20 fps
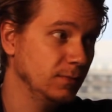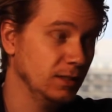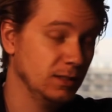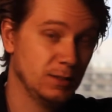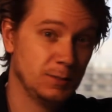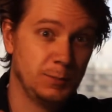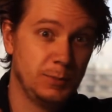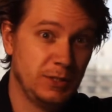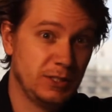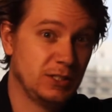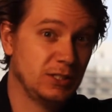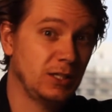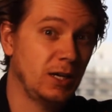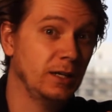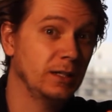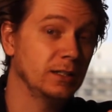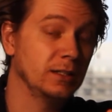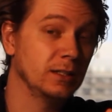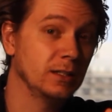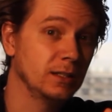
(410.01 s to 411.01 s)
it's pretty
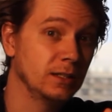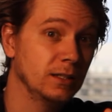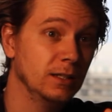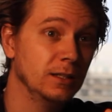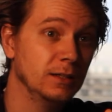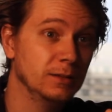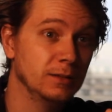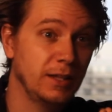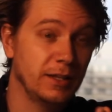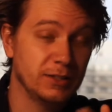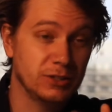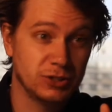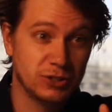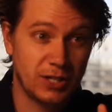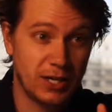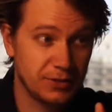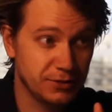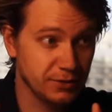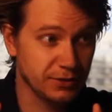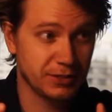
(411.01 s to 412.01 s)
stunning.
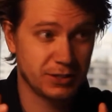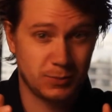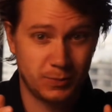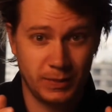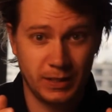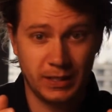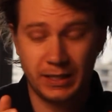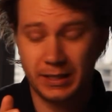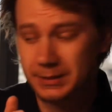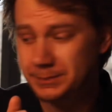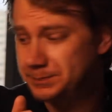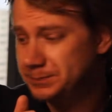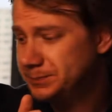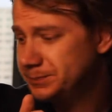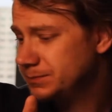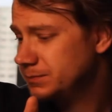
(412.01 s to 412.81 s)
Generally speaking,